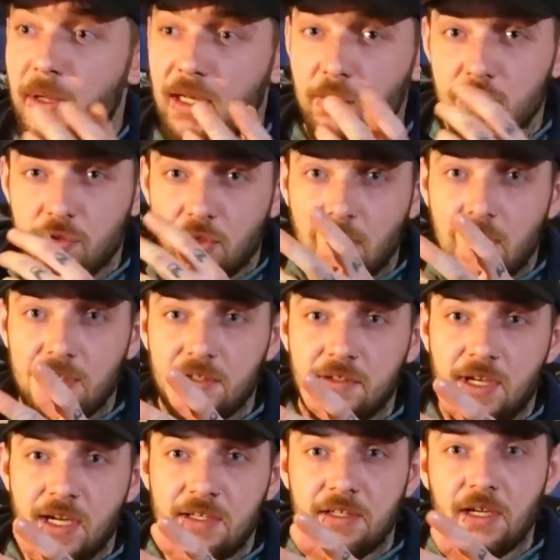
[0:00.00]
little sunglasses
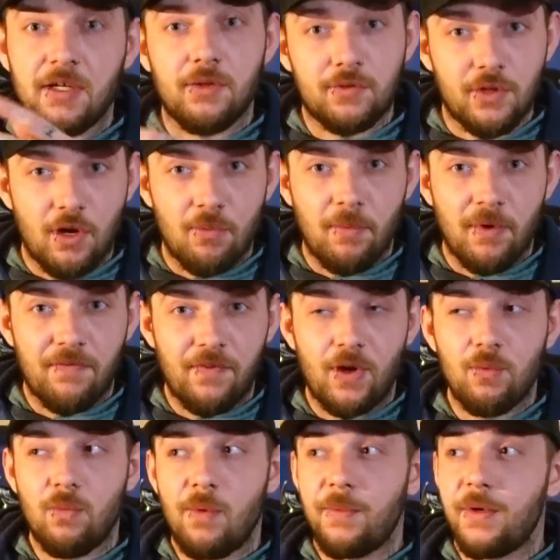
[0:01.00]
case that I used to hold my
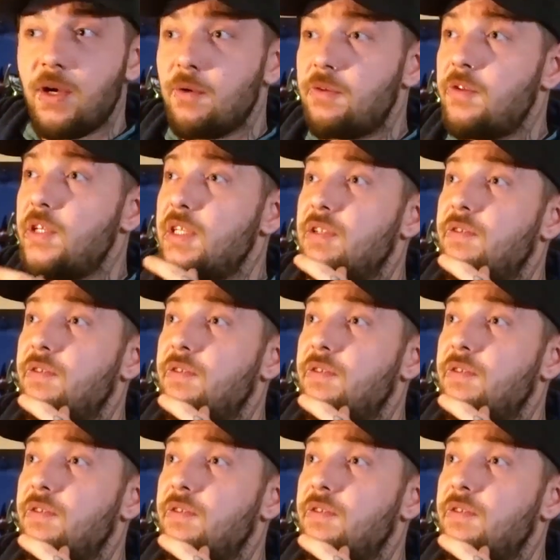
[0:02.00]
phone when we go to these